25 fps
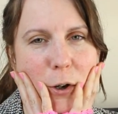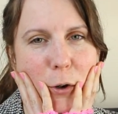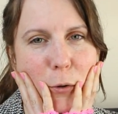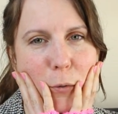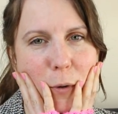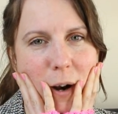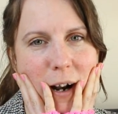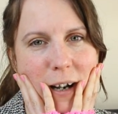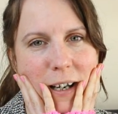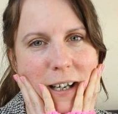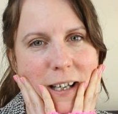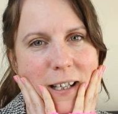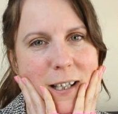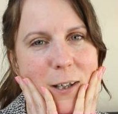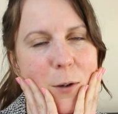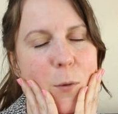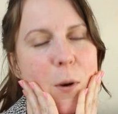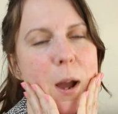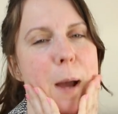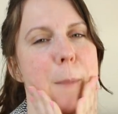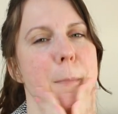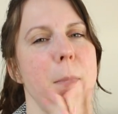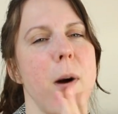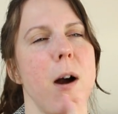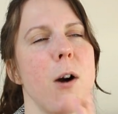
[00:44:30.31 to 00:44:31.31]
granny
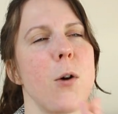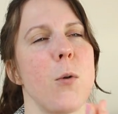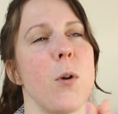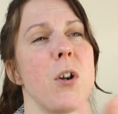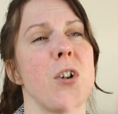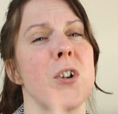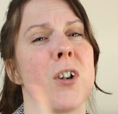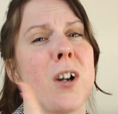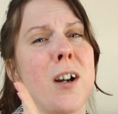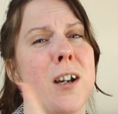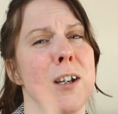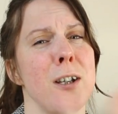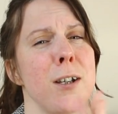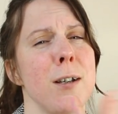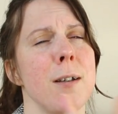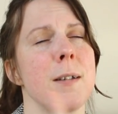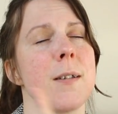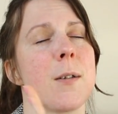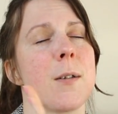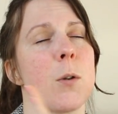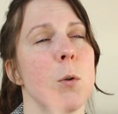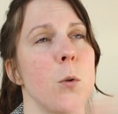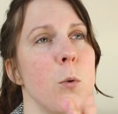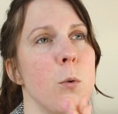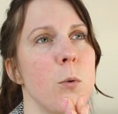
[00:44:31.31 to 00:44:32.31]
square mug which I
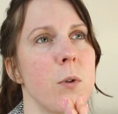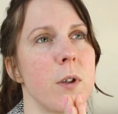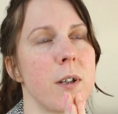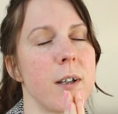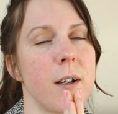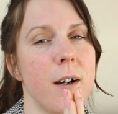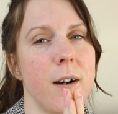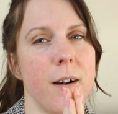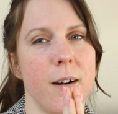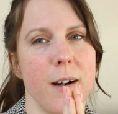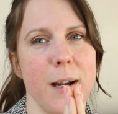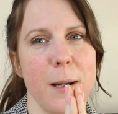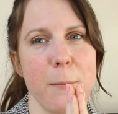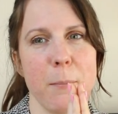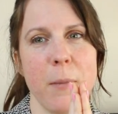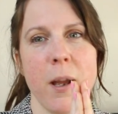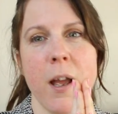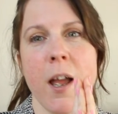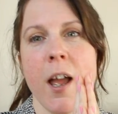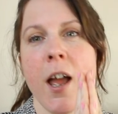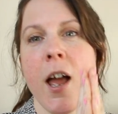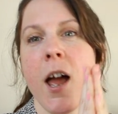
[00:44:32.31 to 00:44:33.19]
use all the time.